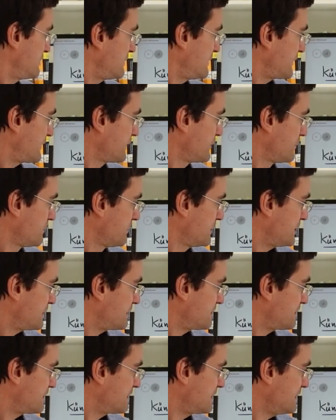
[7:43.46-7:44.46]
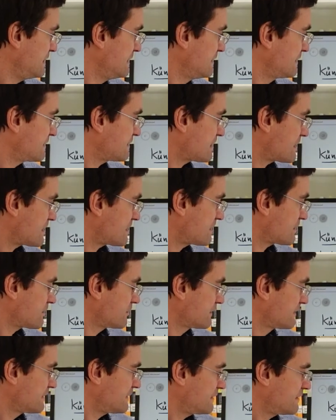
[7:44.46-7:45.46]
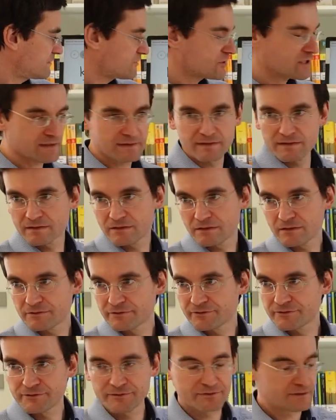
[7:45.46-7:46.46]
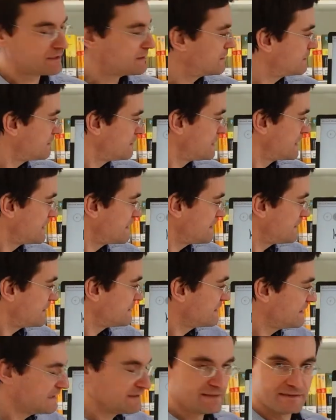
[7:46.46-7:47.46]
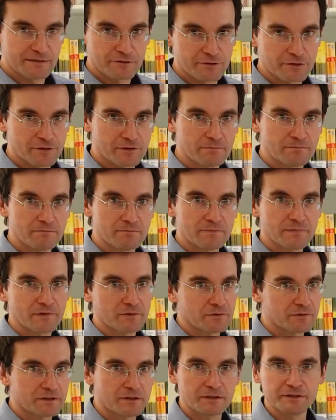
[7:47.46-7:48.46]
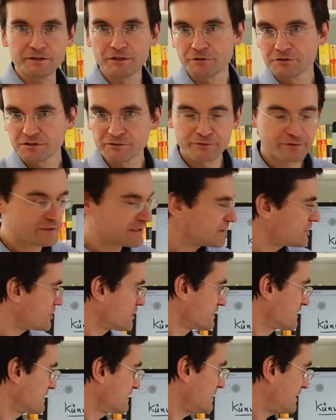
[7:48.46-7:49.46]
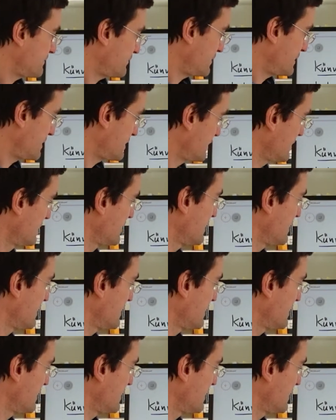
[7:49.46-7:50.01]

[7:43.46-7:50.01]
assume that D star consists just of D0, so there are no differentials, nothing.